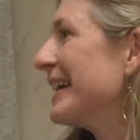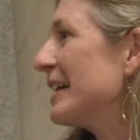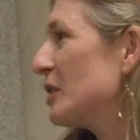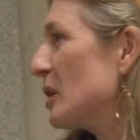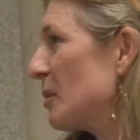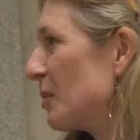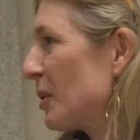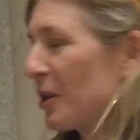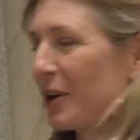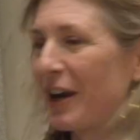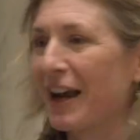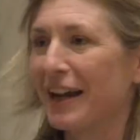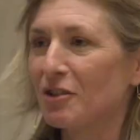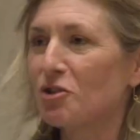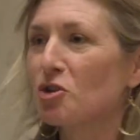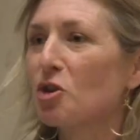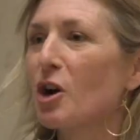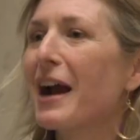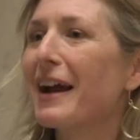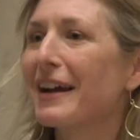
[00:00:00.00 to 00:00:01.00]
In the book, I
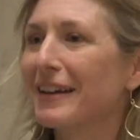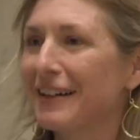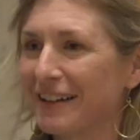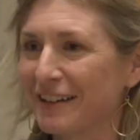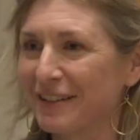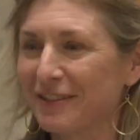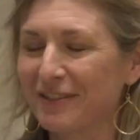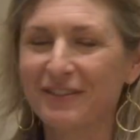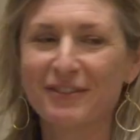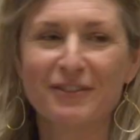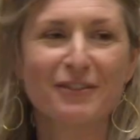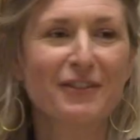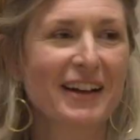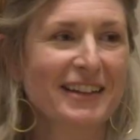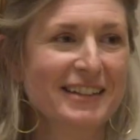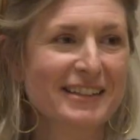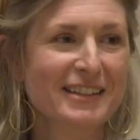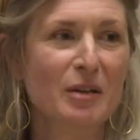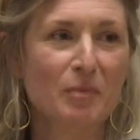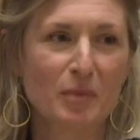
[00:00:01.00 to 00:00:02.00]
try to
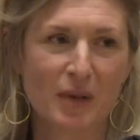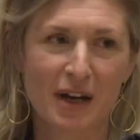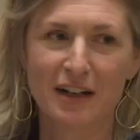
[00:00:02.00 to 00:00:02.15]
find some